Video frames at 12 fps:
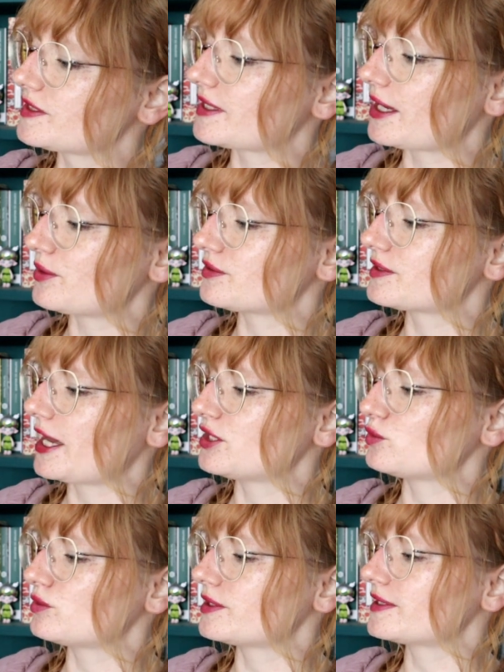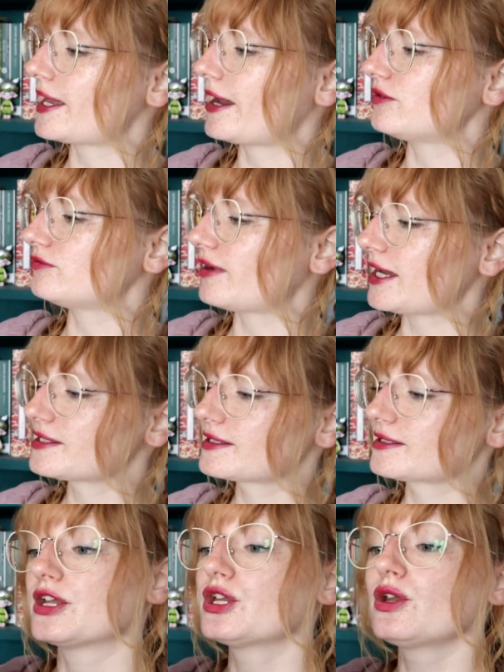the sails and was at
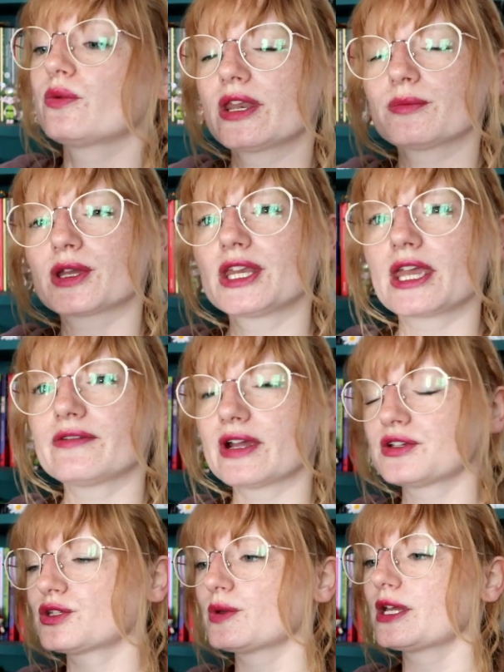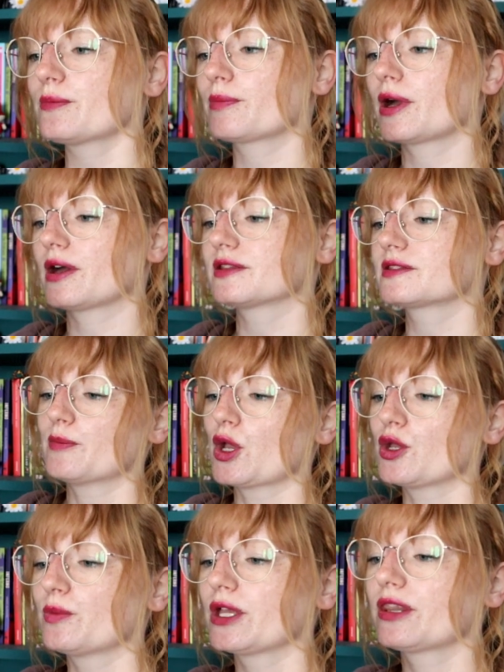rest. I don't know when I'm going to get round to it, but I'm
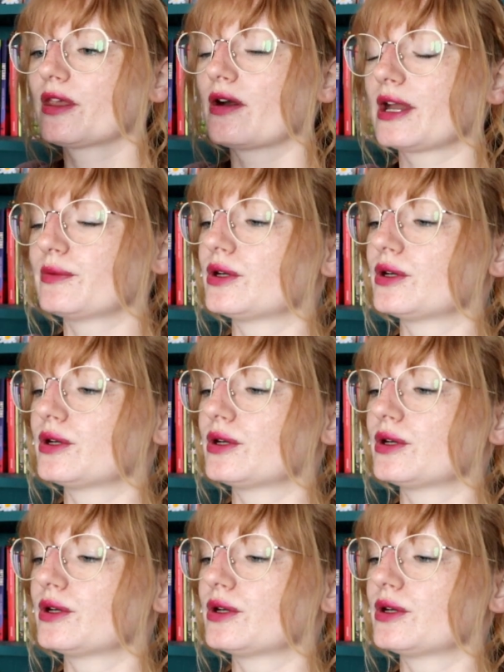hoping that I